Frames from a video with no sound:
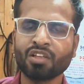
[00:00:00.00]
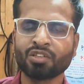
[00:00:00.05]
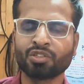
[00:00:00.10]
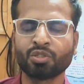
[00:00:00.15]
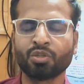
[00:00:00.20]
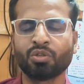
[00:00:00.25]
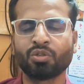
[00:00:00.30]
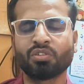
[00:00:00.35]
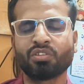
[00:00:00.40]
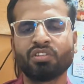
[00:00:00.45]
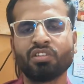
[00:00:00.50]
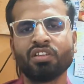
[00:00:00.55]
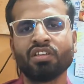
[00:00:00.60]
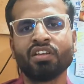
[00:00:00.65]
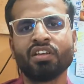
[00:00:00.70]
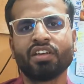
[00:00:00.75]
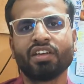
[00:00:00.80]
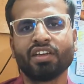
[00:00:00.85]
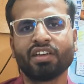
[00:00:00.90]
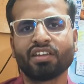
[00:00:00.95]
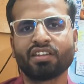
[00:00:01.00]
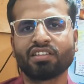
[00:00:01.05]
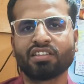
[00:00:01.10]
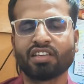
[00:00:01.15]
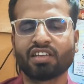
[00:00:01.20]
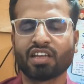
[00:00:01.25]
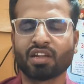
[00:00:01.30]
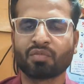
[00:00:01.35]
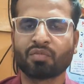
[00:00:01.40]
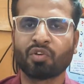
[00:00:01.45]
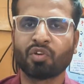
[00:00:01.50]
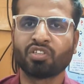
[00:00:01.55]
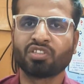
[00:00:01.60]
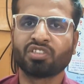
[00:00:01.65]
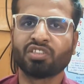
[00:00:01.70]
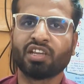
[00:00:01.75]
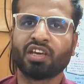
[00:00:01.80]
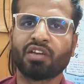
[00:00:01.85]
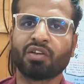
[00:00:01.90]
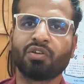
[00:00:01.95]
So here there are four
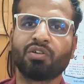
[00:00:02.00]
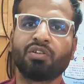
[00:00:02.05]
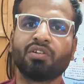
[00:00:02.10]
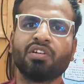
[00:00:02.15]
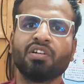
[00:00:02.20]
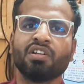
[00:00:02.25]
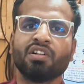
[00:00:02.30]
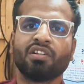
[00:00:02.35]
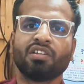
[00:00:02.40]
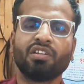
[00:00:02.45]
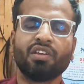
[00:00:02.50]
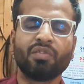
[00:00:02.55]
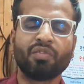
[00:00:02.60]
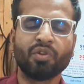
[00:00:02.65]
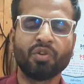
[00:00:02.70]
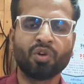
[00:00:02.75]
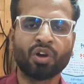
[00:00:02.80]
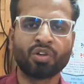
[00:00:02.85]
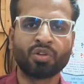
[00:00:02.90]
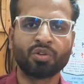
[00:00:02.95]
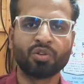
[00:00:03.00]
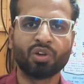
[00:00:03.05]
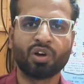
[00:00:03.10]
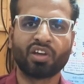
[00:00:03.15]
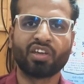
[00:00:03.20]
scenarios. If you want to